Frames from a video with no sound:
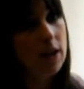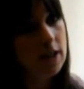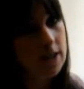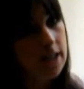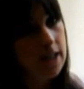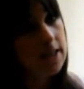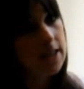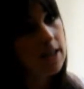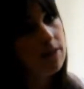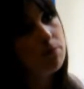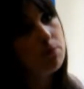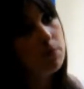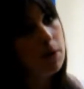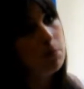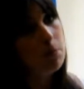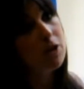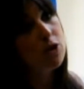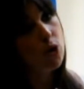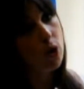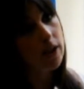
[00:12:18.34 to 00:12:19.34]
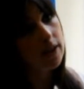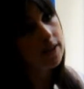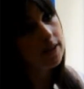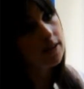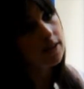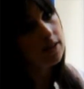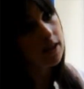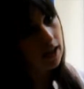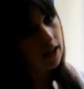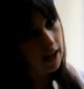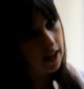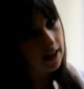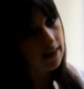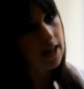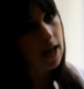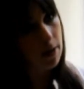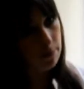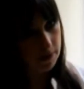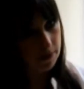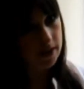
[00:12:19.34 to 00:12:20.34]
idea, is giving people choice, and
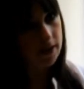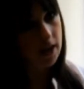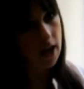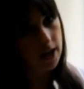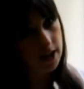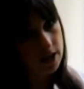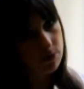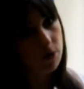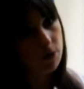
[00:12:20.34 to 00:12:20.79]
then decide